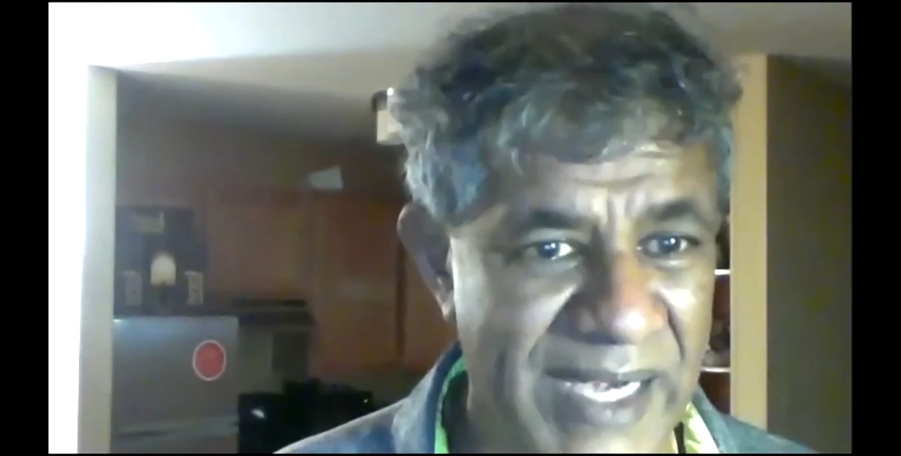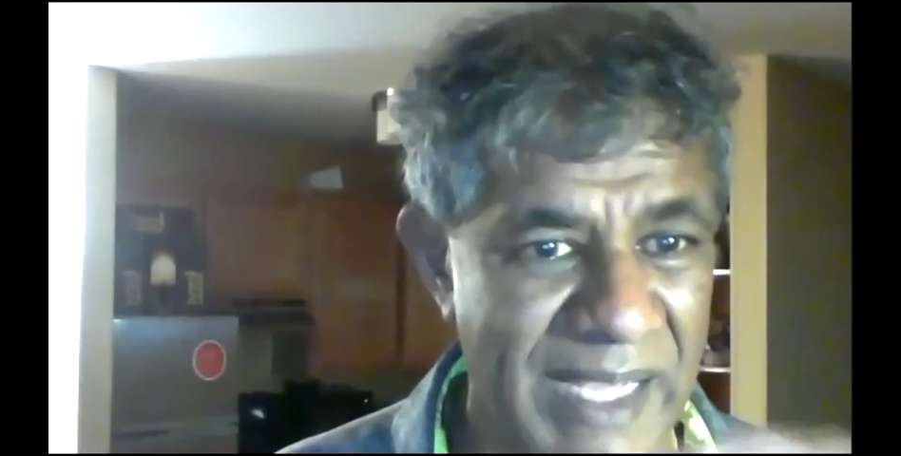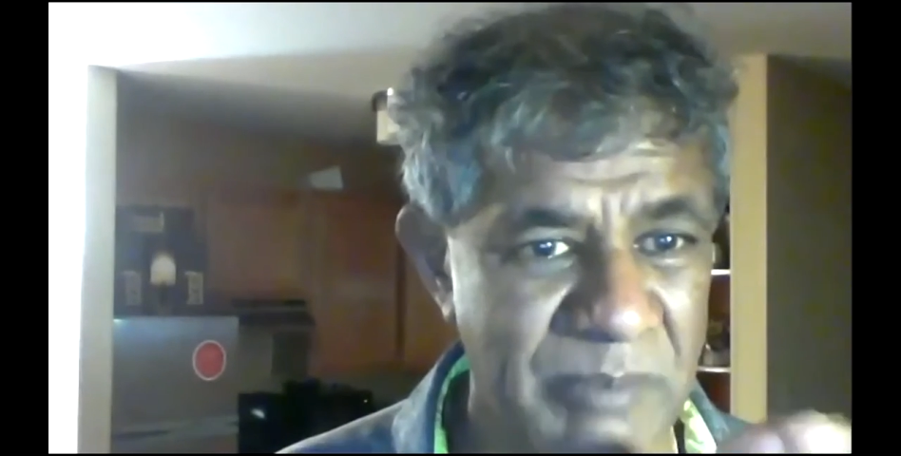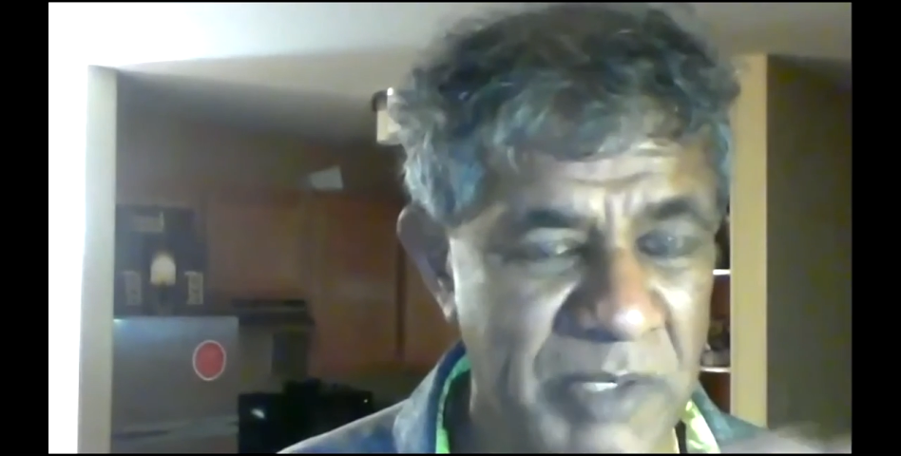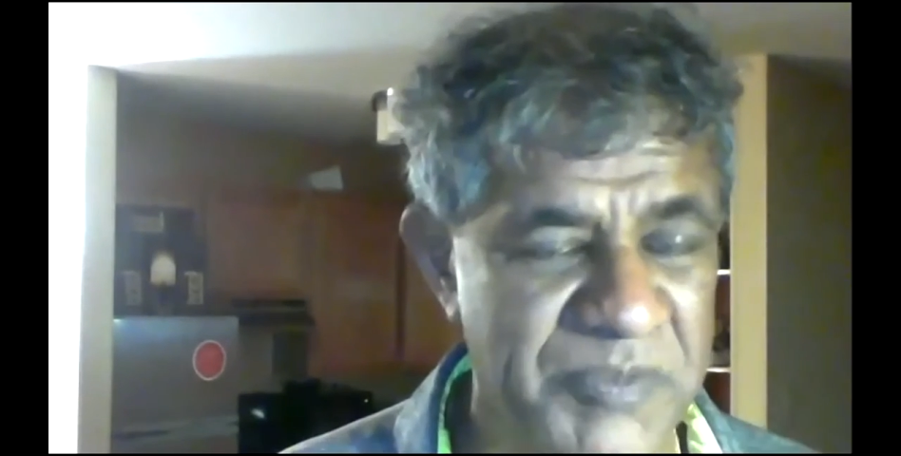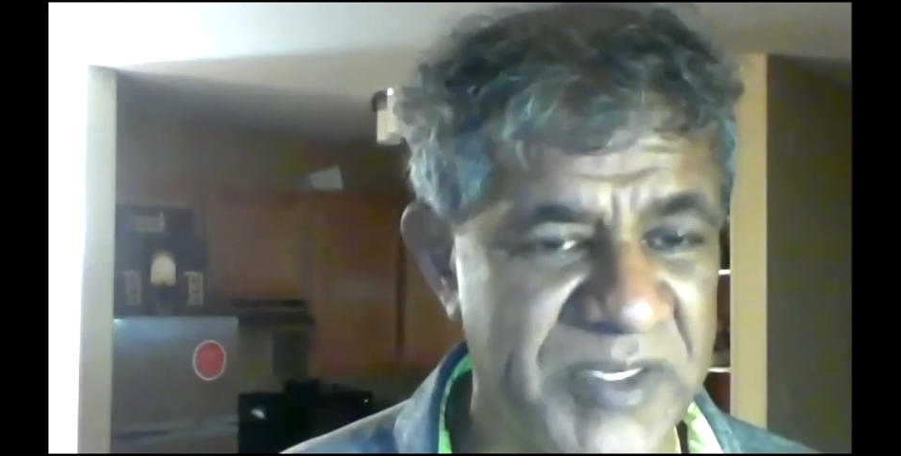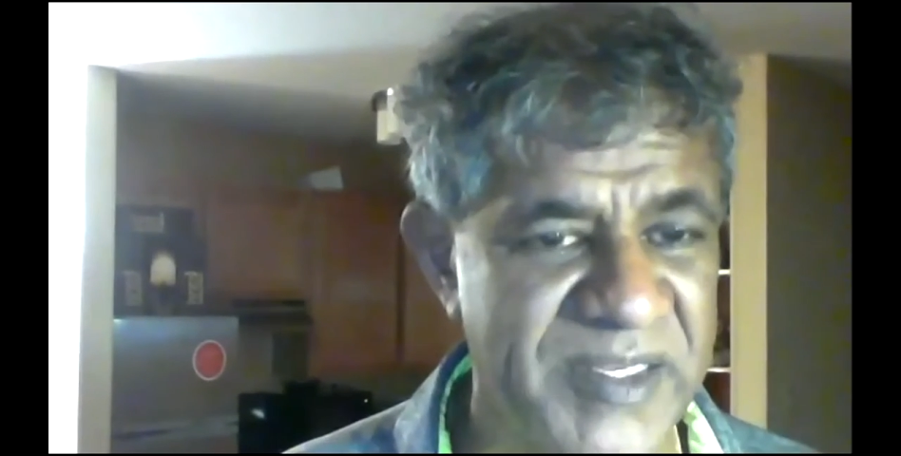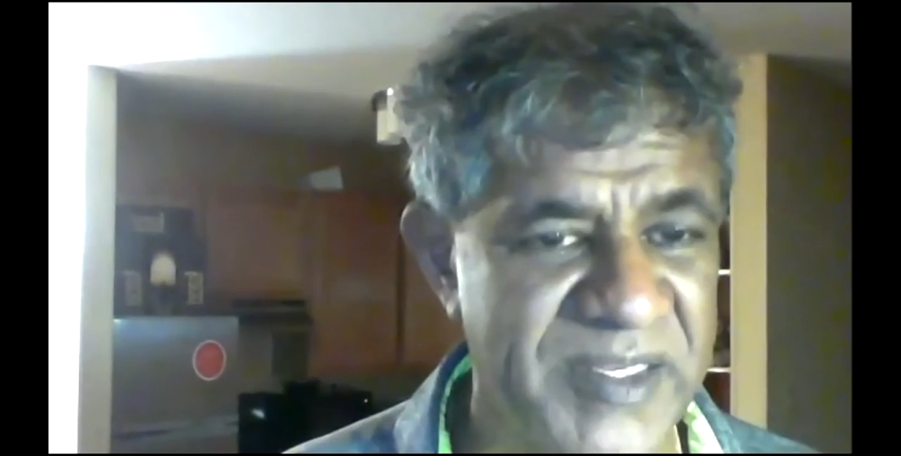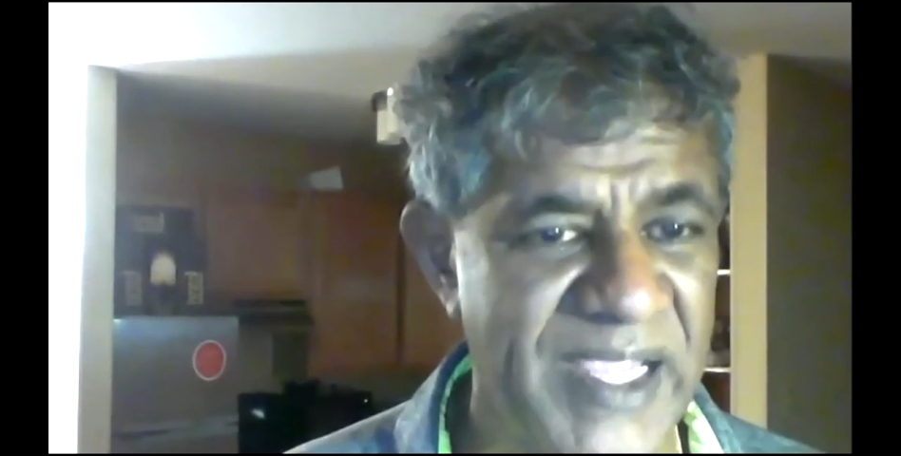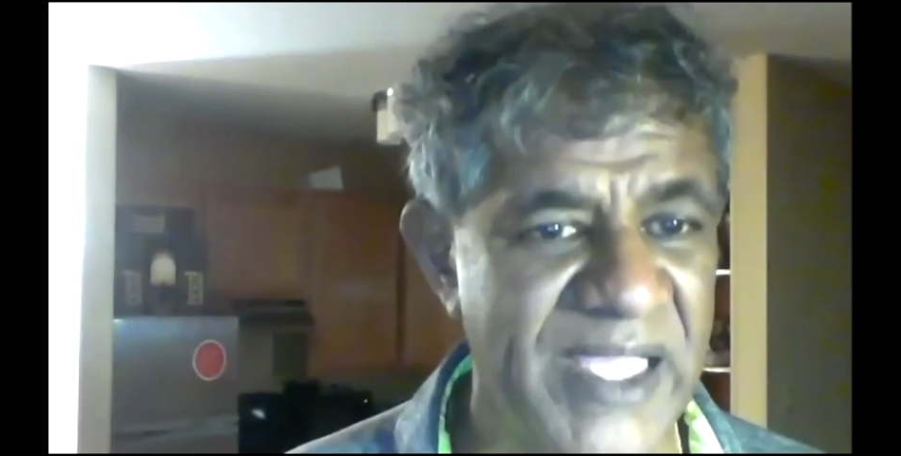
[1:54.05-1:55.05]
you know, I can't
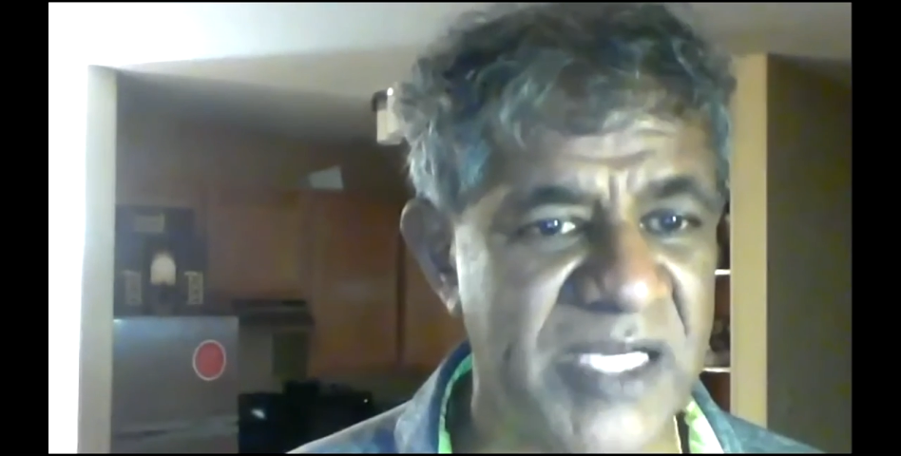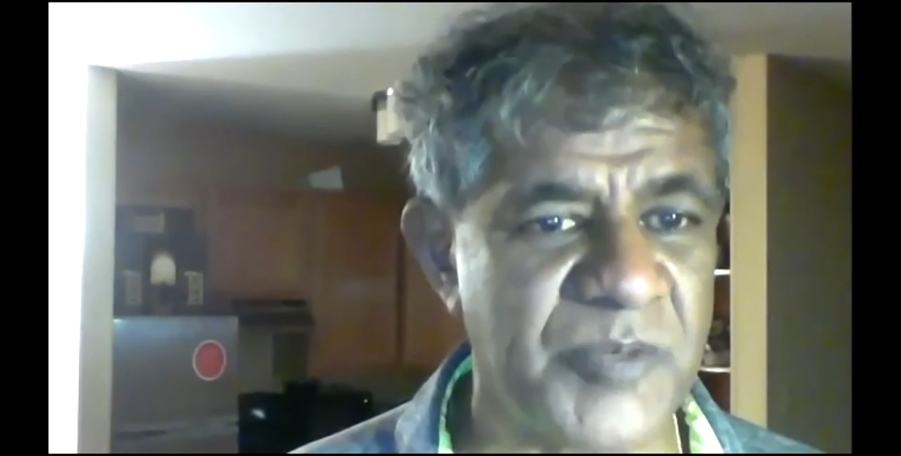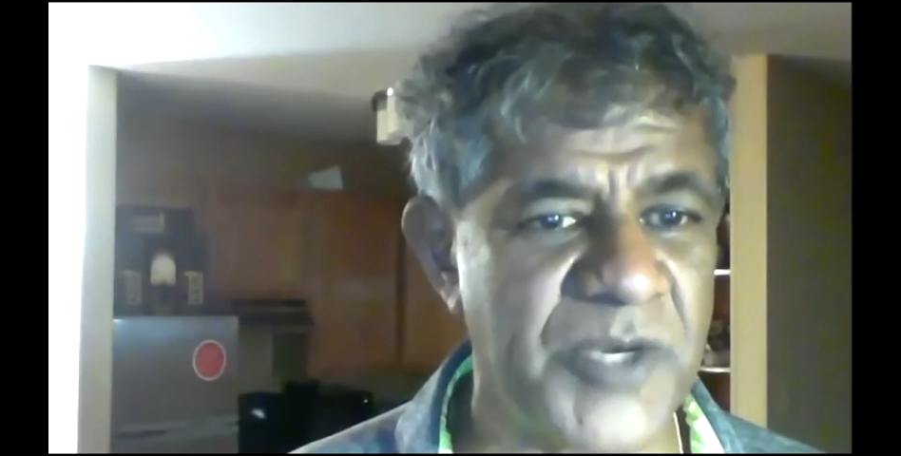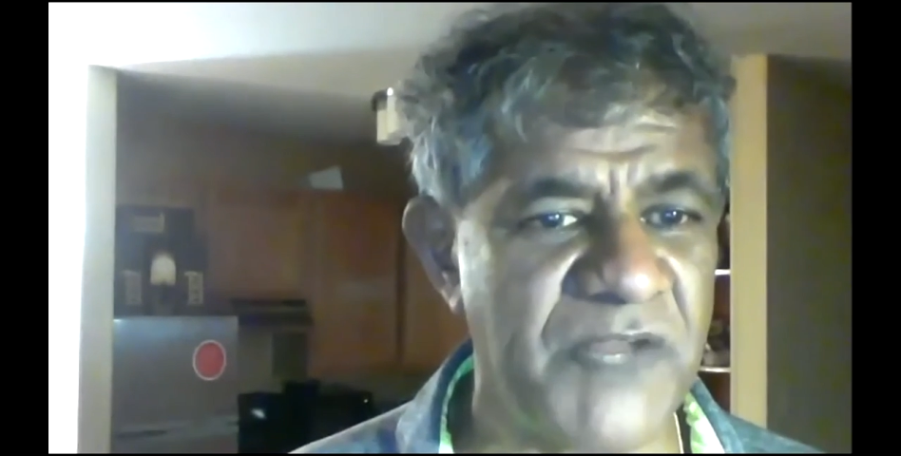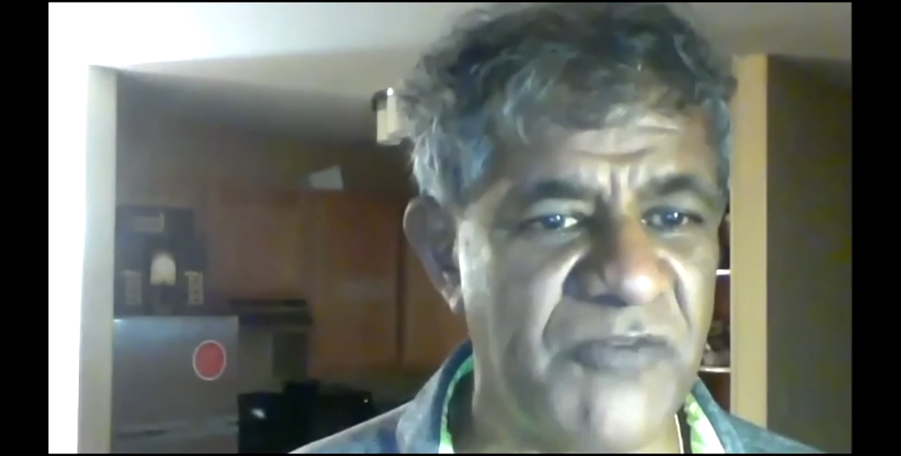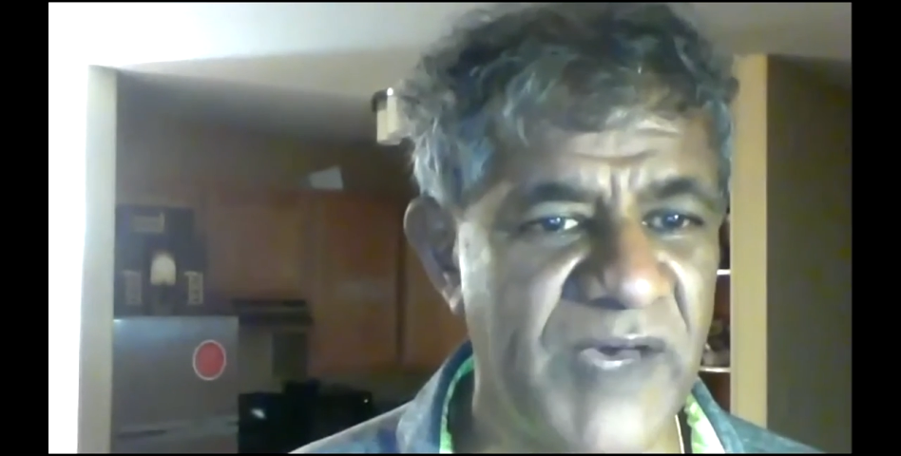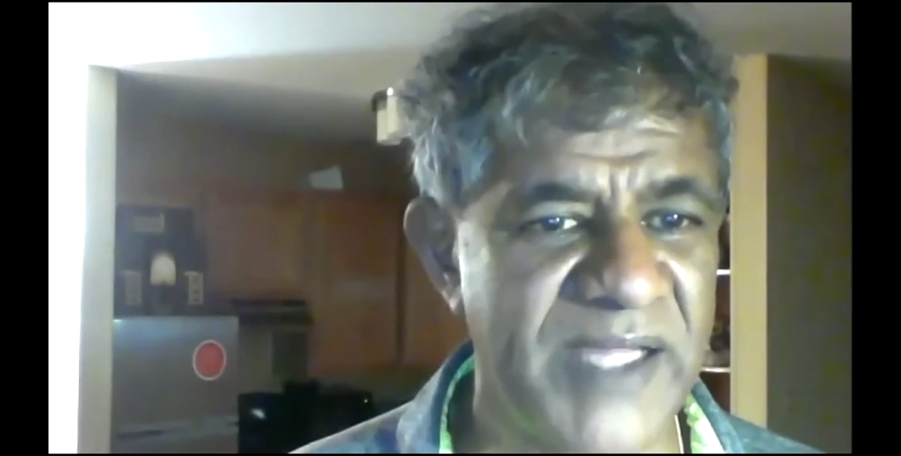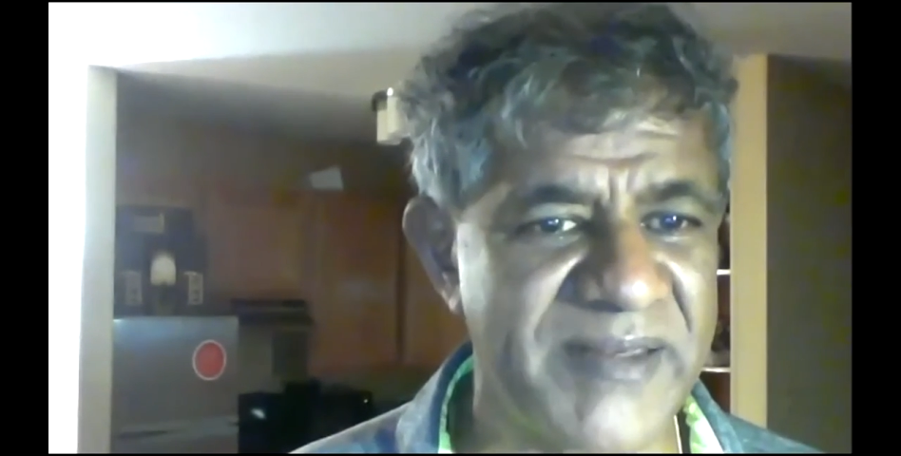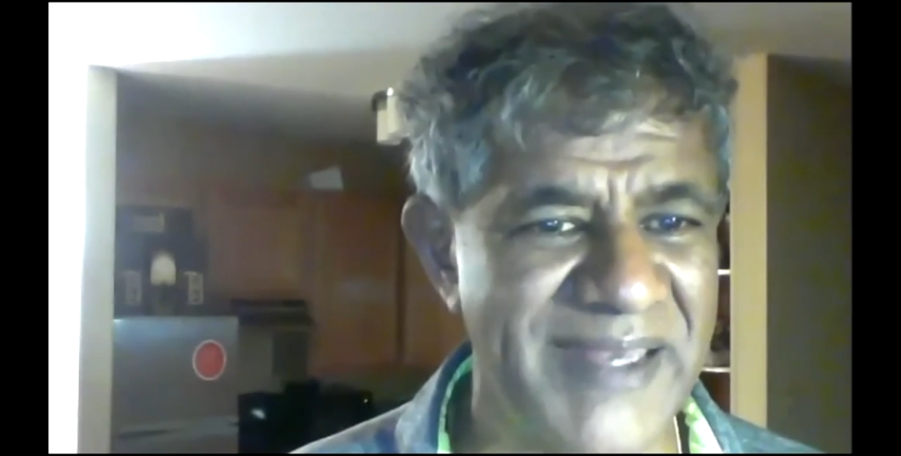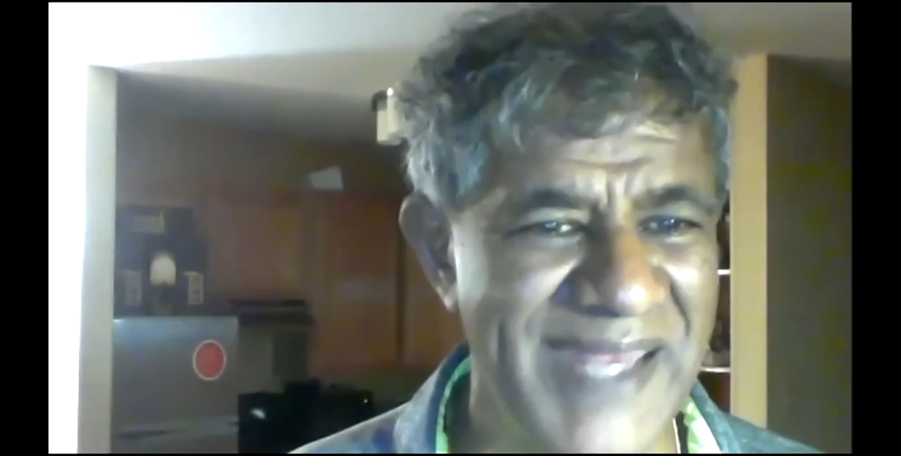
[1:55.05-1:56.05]
climb up stairs
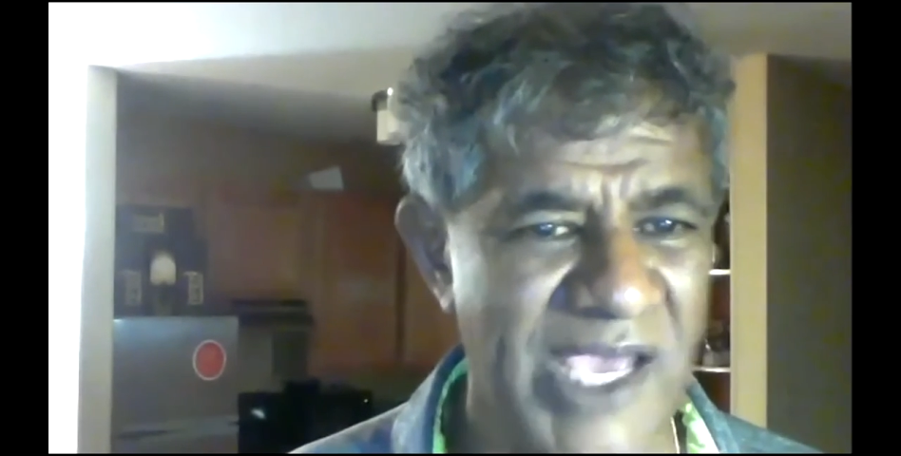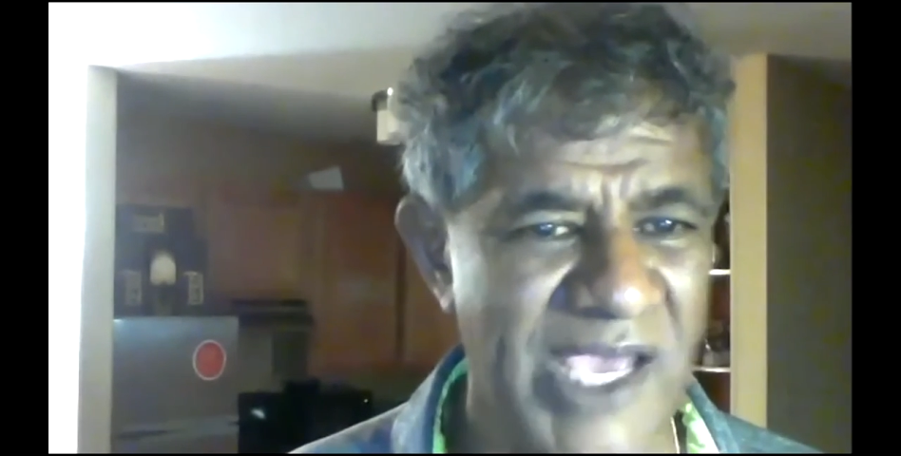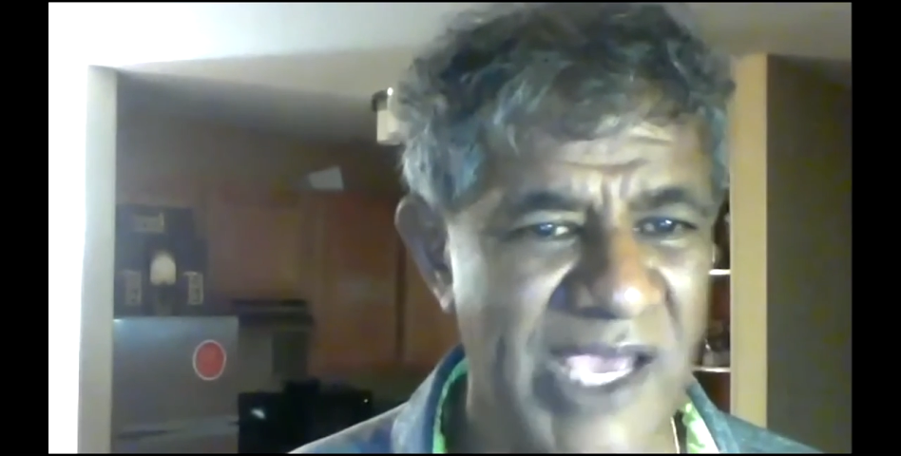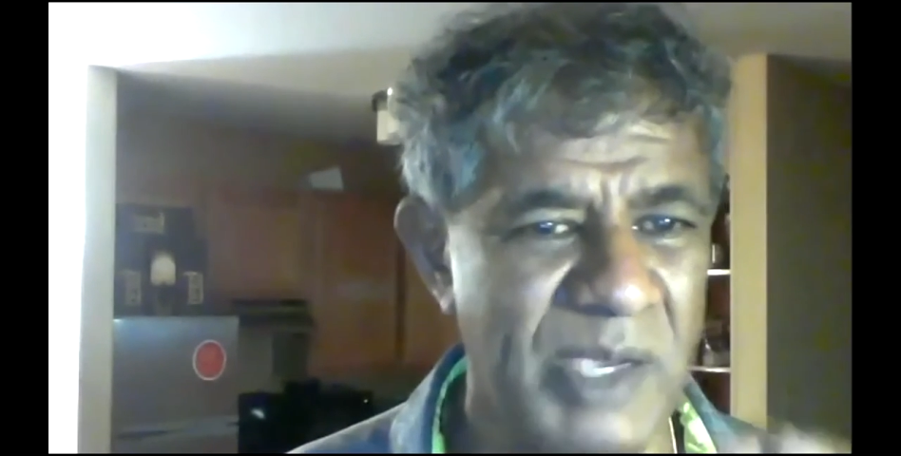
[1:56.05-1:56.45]
pretty fast.